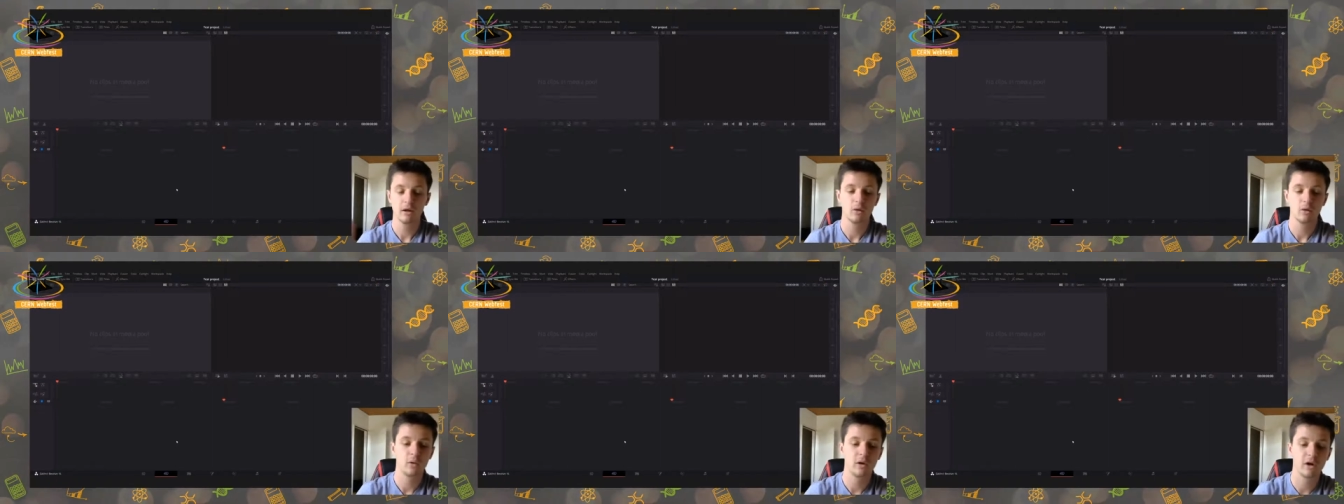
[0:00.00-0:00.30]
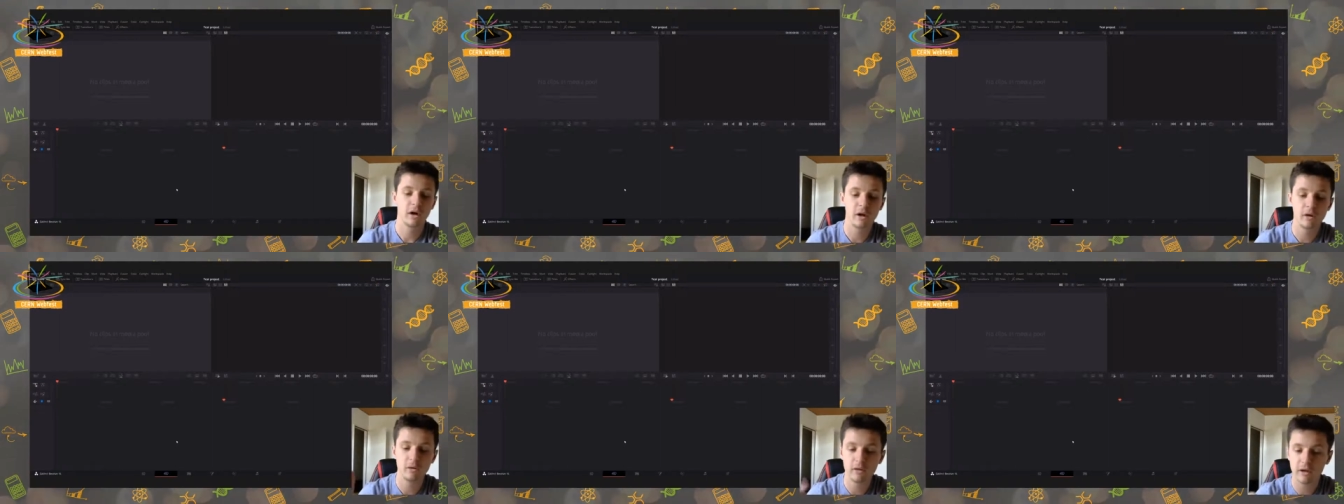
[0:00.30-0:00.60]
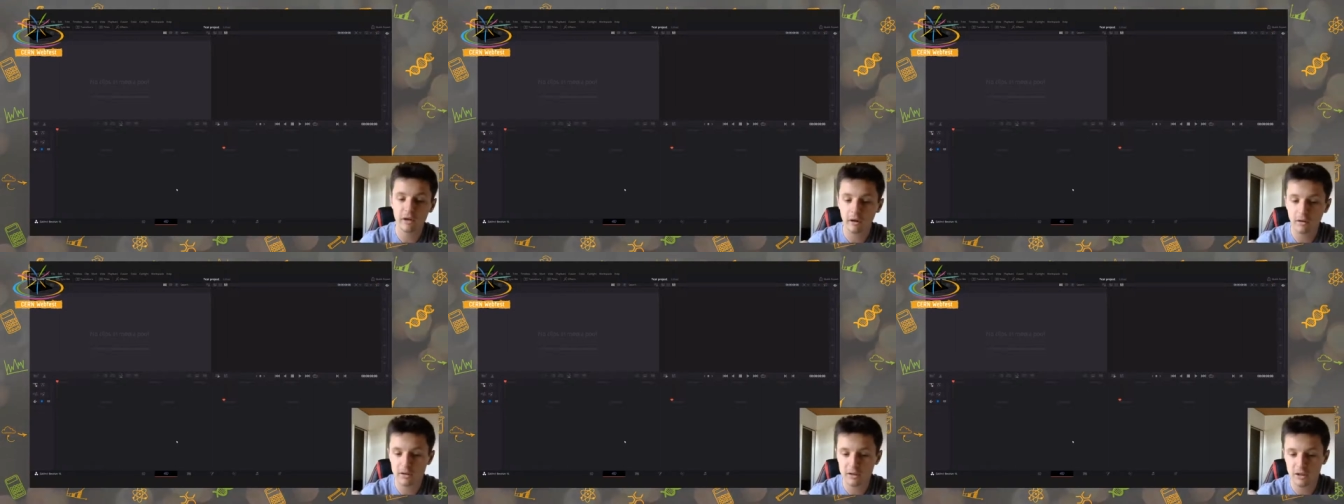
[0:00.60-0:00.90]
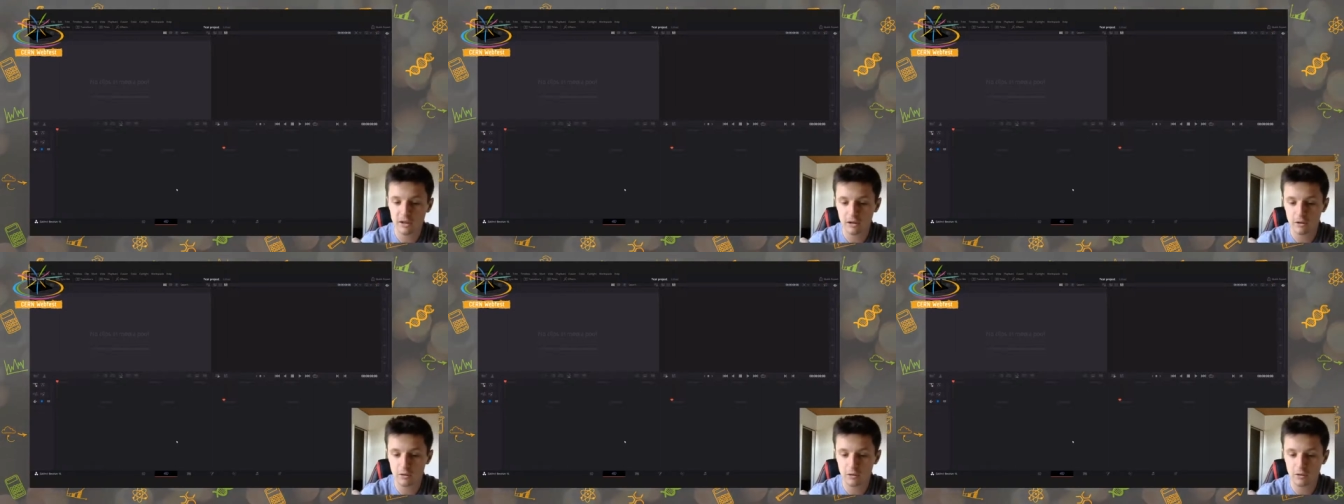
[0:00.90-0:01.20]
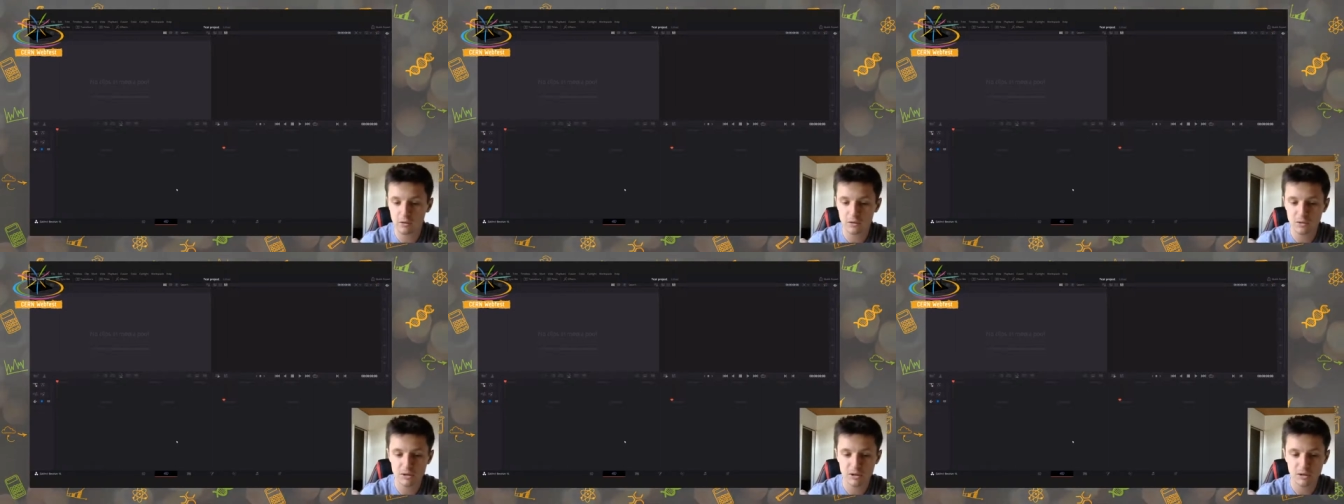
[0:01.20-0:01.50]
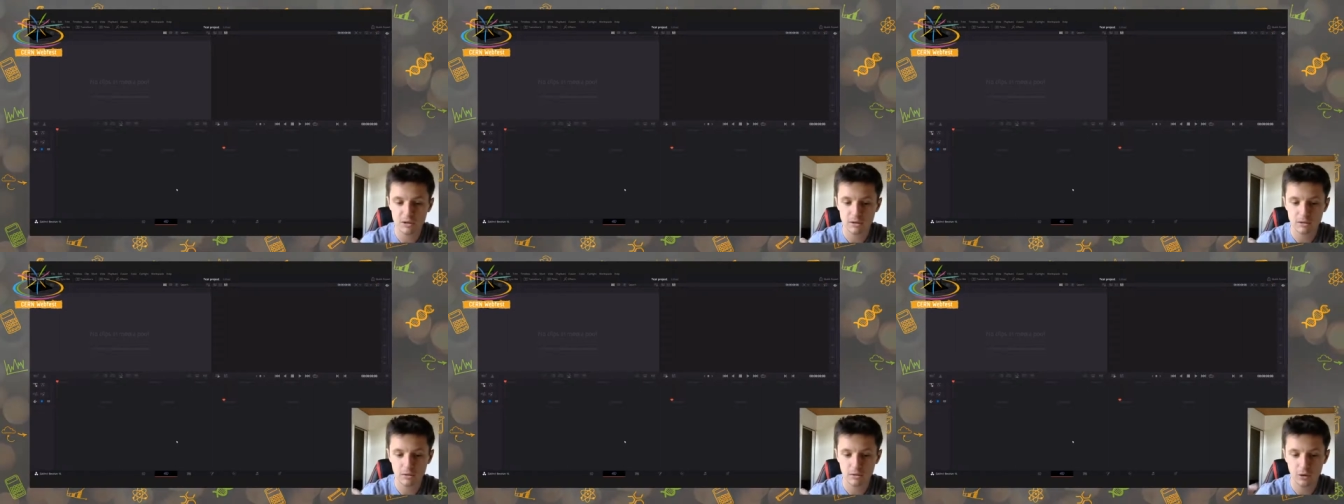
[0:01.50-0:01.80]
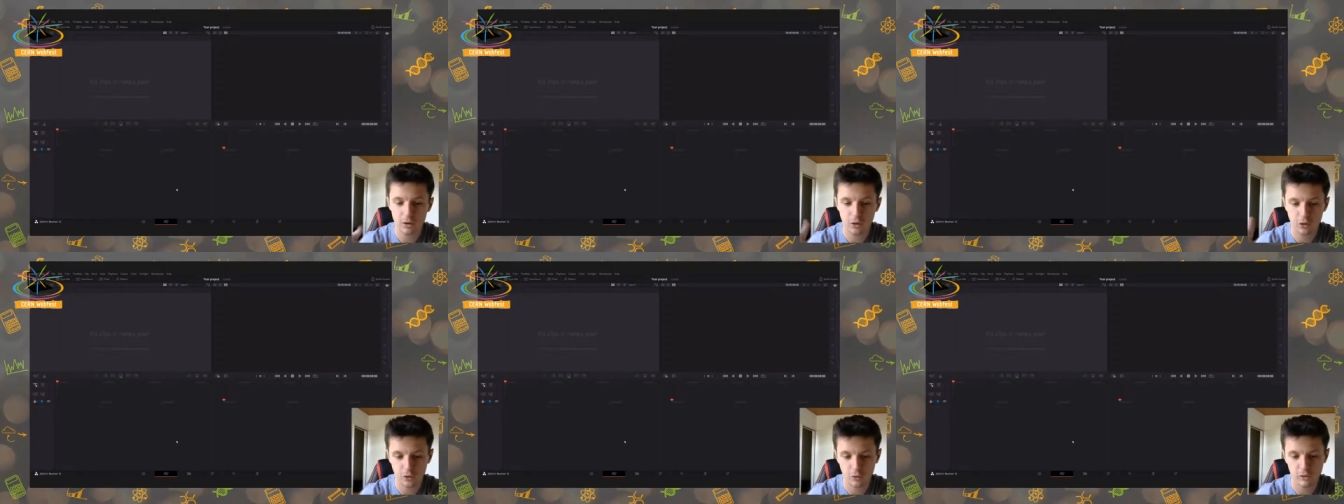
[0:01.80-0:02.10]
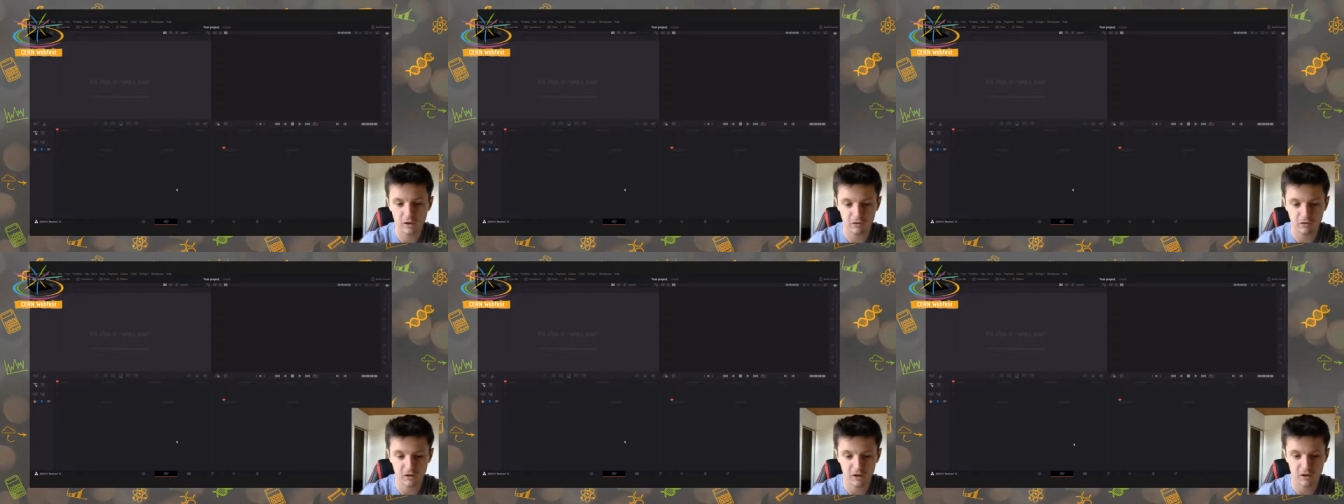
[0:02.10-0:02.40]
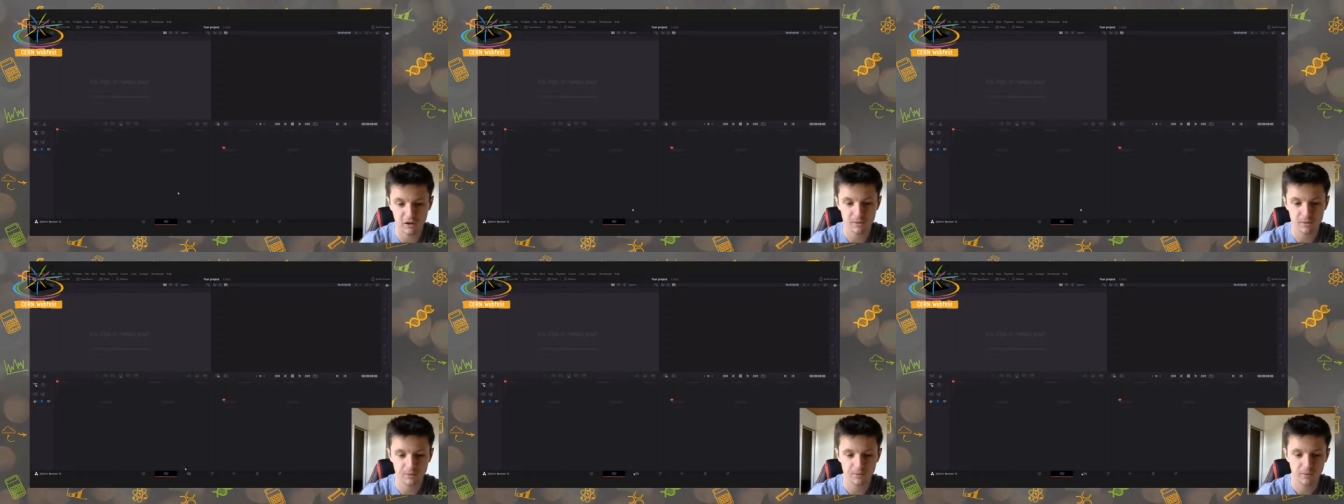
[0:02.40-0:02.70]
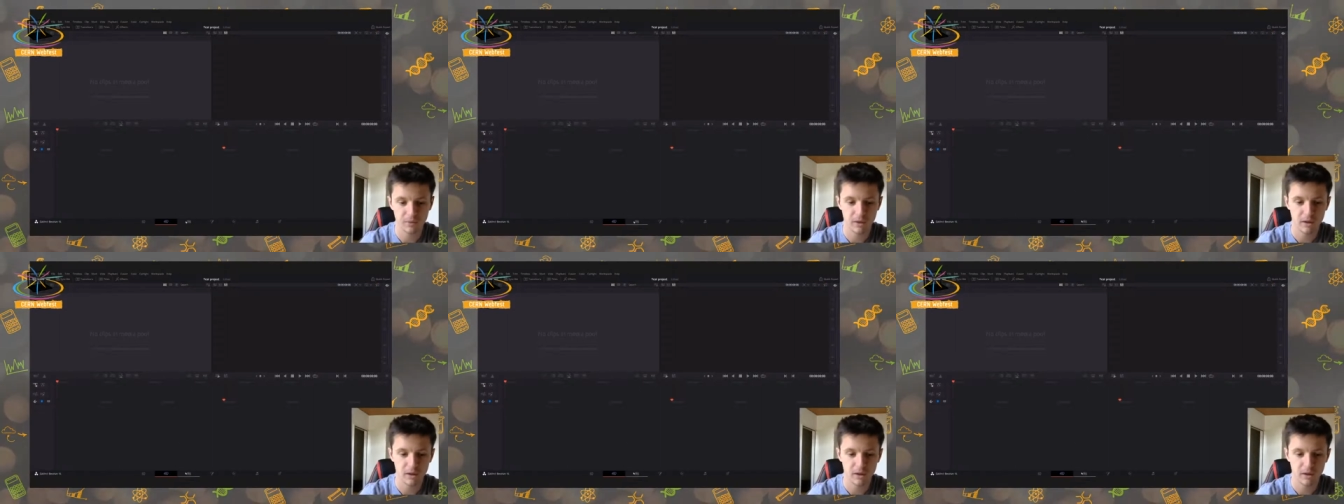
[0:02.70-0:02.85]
We are only going to use three of these.